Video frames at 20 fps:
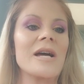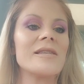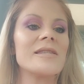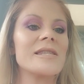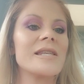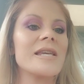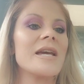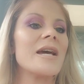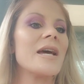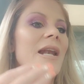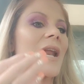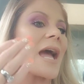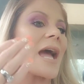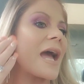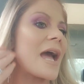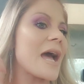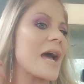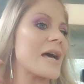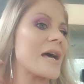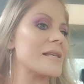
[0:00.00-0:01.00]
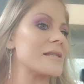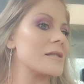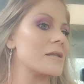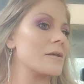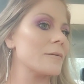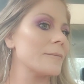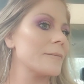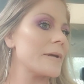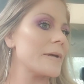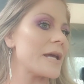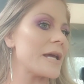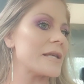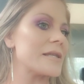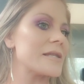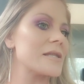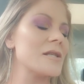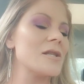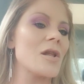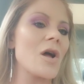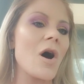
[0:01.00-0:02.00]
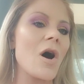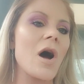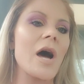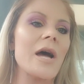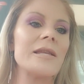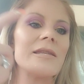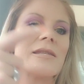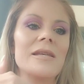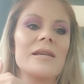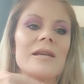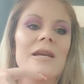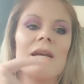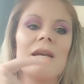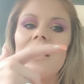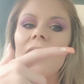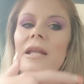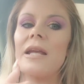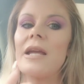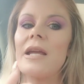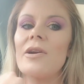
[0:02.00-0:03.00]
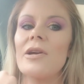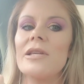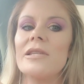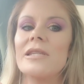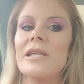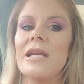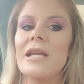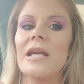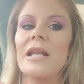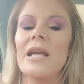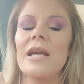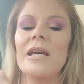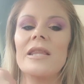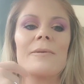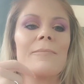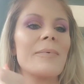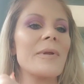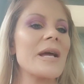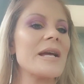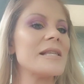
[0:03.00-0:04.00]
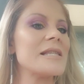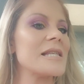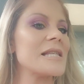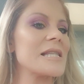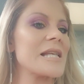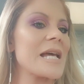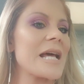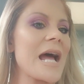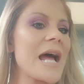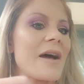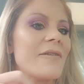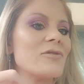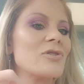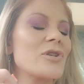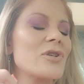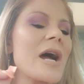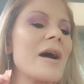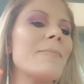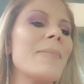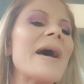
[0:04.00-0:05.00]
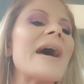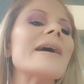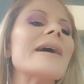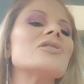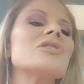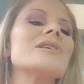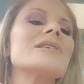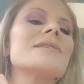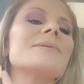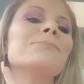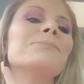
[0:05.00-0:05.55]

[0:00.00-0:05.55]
skin as it's not adherent to any other places that I have dry patches.